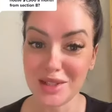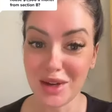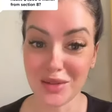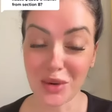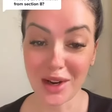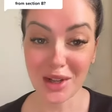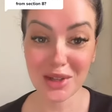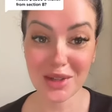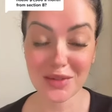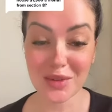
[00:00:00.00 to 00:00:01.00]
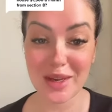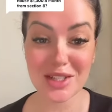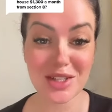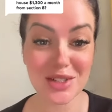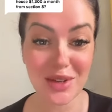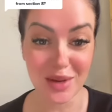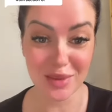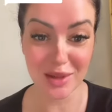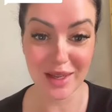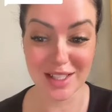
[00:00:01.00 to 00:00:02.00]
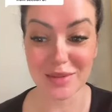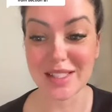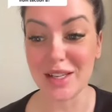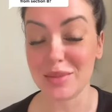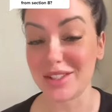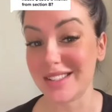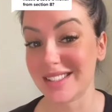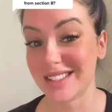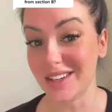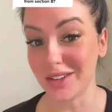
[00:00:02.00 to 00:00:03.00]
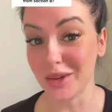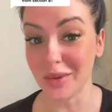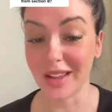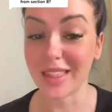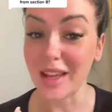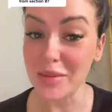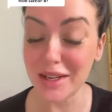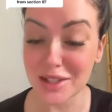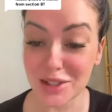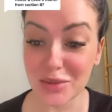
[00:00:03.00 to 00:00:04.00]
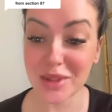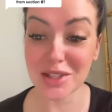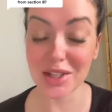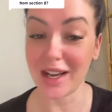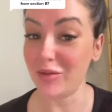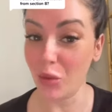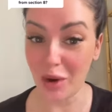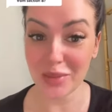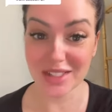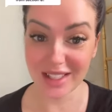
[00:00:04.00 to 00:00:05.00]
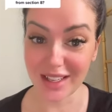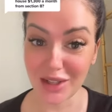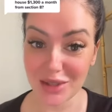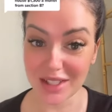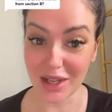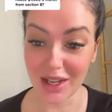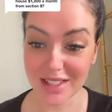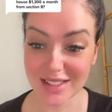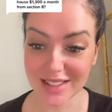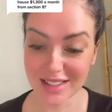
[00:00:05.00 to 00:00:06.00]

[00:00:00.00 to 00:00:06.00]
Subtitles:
I don't have quite all your information, so I'm going to make some assumptions. Starting with, I'm going to assume that you're going to have 1% closing costs.